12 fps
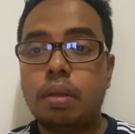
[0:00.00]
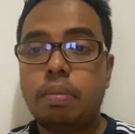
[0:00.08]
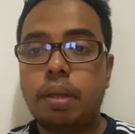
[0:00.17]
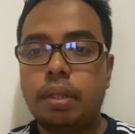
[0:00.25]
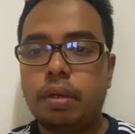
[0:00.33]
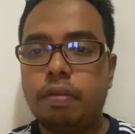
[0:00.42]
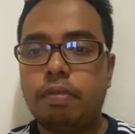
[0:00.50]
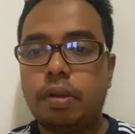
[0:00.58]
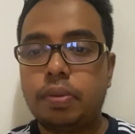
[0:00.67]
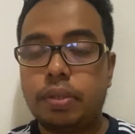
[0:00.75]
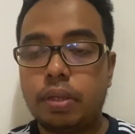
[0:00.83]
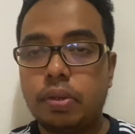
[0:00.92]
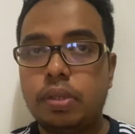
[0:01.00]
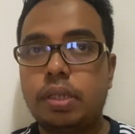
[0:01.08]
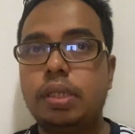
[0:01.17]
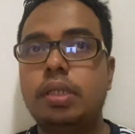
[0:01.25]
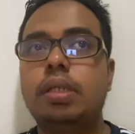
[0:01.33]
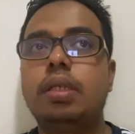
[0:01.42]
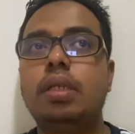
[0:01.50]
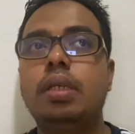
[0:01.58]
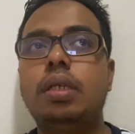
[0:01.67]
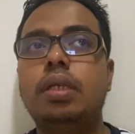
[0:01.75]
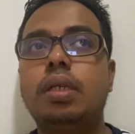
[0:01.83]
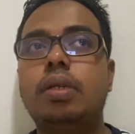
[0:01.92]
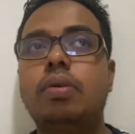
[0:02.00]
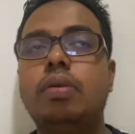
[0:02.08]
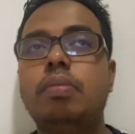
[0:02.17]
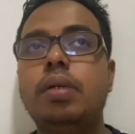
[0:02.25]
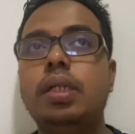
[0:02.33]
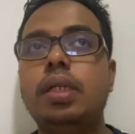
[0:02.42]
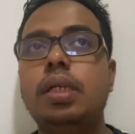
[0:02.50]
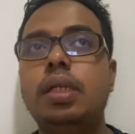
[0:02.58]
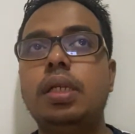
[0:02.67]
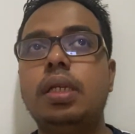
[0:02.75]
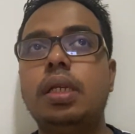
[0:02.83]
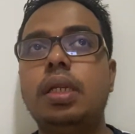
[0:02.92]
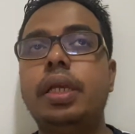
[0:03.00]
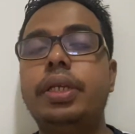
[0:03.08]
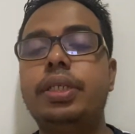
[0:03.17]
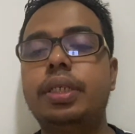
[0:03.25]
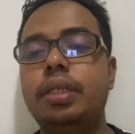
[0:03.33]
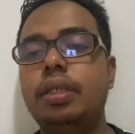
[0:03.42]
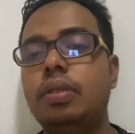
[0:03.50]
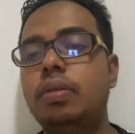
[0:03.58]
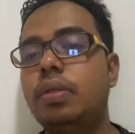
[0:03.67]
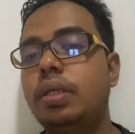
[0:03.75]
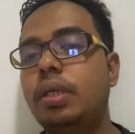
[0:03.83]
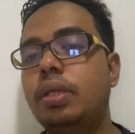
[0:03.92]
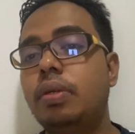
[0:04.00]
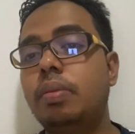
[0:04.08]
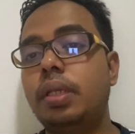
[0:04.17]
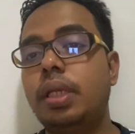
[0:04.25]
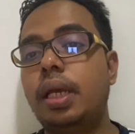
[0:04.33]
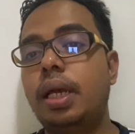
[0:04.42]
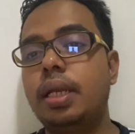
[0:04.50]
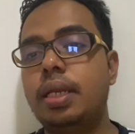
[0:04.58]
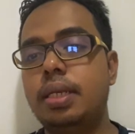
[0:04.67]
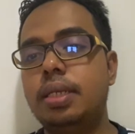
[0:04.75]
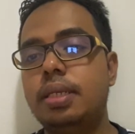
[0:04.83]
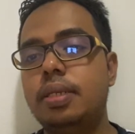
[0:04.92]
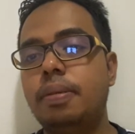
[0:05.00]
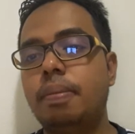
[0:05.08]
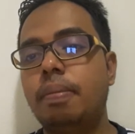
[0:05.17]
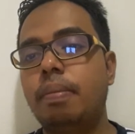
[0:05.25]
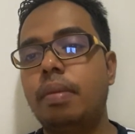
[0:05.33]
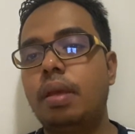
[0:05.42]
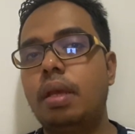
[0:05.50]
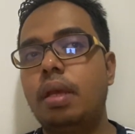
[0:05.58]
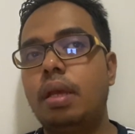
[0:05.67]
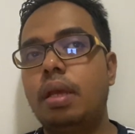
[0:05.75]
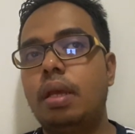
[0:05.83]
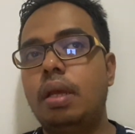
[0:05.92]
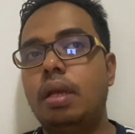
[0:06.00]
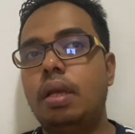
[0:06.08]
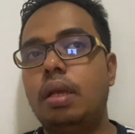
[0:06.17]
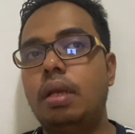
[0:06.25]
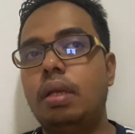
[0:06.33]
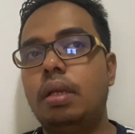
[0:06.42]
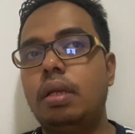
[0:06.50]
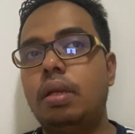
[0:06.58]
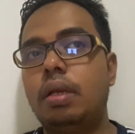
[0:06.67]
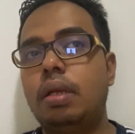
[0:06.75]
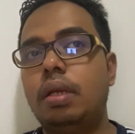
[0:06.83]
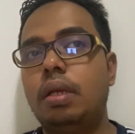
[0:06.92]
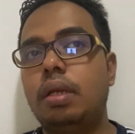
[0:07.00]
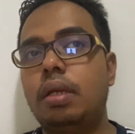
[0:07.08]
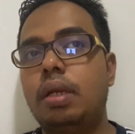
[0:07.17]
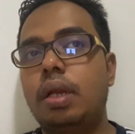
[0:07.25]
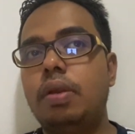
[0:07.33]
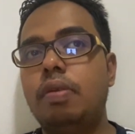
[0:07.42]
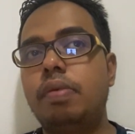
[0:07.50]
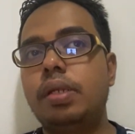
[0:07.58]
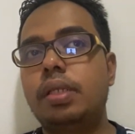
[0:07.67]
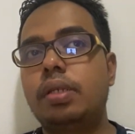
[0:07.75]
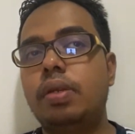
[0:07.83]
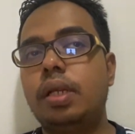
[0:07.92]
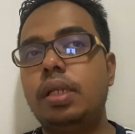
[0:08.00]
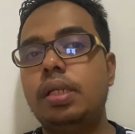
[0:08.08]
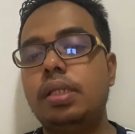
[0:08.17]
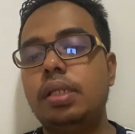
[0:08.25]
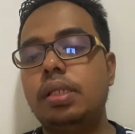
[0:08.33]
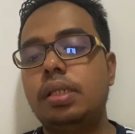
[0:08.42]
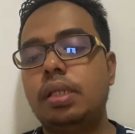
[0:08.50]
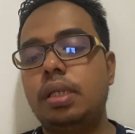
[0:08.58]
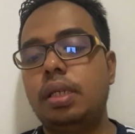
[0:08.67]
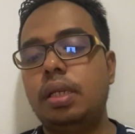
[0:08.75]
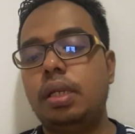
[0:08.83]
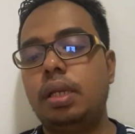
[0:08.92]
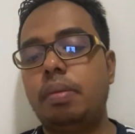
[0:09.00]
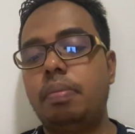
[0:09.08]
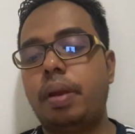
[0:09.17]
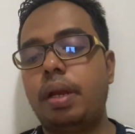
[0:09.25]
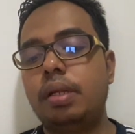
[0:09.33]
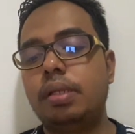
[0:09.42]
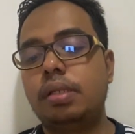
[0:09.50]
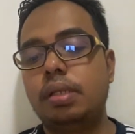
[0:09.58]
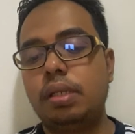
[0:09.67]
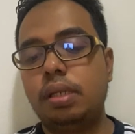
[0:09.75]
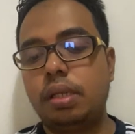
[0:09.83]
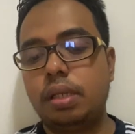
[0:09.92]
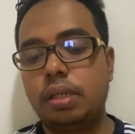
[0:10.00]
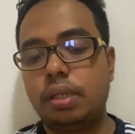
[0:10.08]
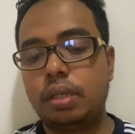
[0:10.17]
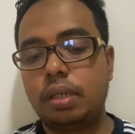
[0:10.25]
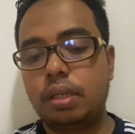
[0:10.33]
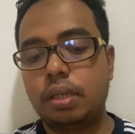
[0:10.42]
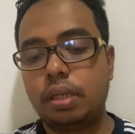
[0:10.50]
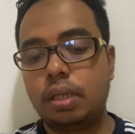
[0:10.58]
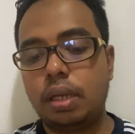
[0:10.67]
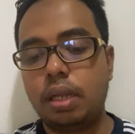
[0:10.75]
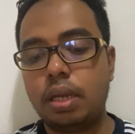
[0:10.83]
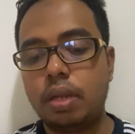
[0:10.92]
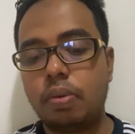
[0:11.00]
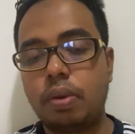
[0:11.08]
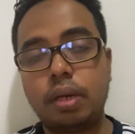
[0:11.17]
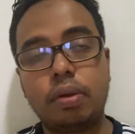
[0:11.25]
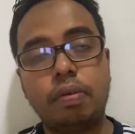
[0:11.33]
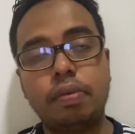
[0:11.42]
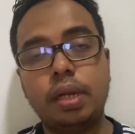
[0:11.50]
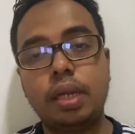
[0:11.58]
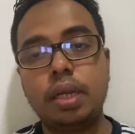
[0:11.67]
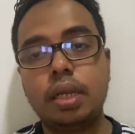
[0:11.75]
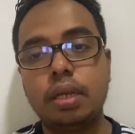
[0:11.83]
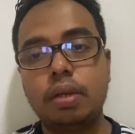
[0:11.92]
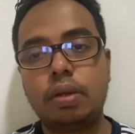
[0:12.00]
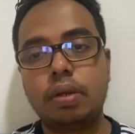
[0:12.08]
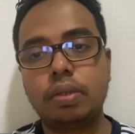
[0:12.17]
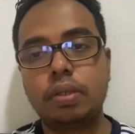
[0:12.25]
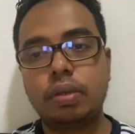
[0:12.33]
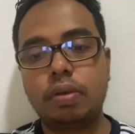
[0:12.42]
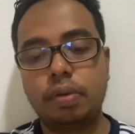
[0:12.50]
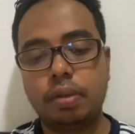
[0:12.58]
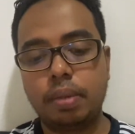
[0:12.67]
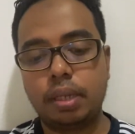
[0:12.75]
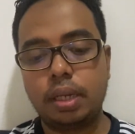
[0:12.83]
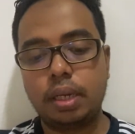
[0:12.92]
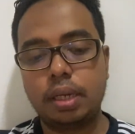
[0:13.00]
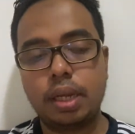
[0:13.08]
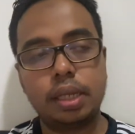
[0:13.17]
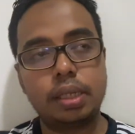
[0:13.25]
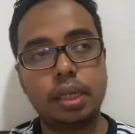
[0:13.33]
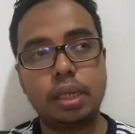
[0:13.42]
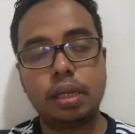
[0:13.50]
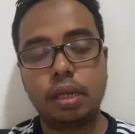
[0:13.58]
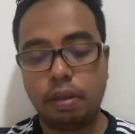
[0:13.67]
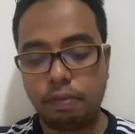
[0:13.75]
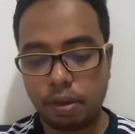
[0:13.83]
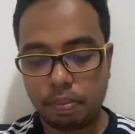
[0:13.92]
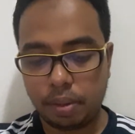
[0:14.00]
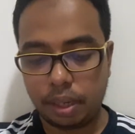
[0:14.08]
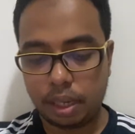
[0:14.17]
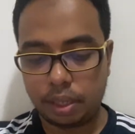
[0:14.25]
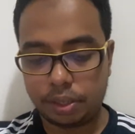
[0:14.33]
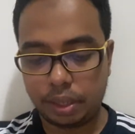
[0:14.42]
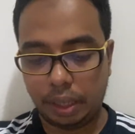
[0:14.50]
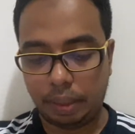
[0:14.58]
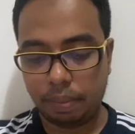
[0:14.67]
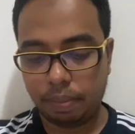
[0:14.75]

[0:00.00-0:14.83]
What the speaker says: Mitral valve stenosis is a commonly lesion during rheumatic heart disease. Uh, Cardiovascular disease in pregnancy is one of the leading cause of the maternal deaths in the developing country.